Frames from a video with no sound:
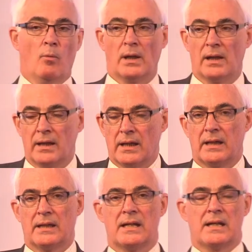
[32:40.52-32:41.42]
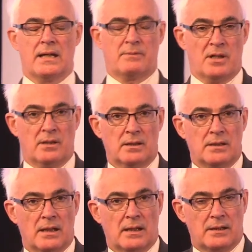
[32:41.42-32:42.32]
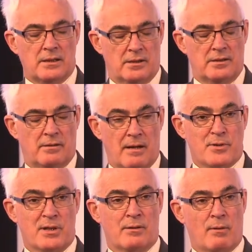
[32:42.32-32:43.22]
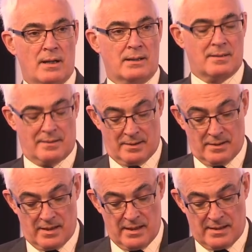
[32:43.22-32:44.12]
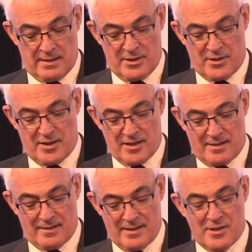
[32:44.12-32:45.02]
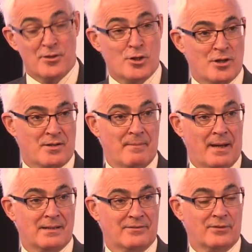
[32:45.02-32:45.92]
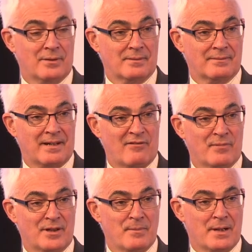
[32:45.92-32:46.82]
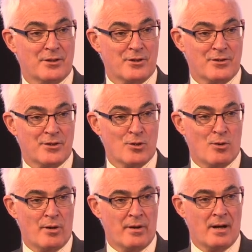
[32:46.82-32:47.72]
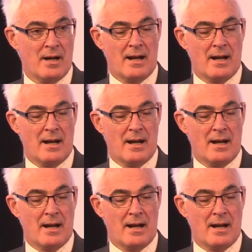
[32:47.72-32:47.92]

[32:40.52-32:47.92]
Well, you're absolutely right that this isn't just a matter for government and ministers and so on.